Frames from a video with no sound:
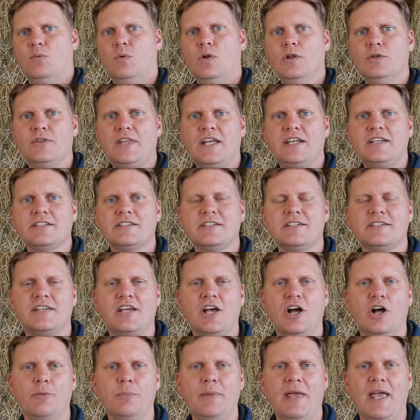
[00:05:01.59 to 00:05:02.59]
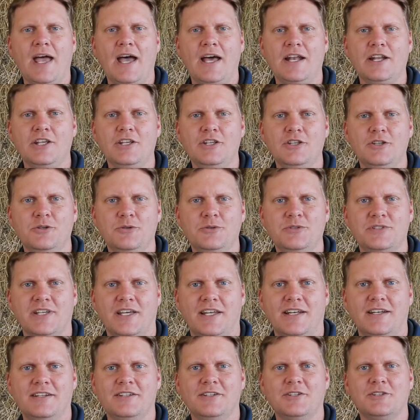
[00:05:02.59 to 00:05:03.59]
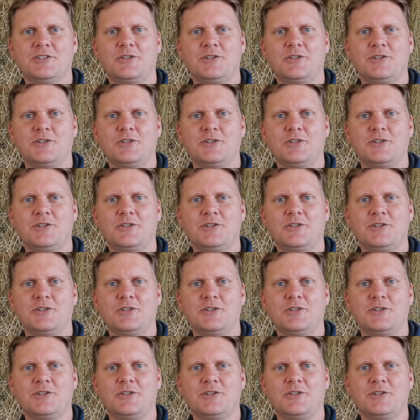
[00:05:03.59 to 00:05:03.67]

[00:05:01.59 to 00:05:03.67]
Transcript: Well, that doesn't tell me how to use it.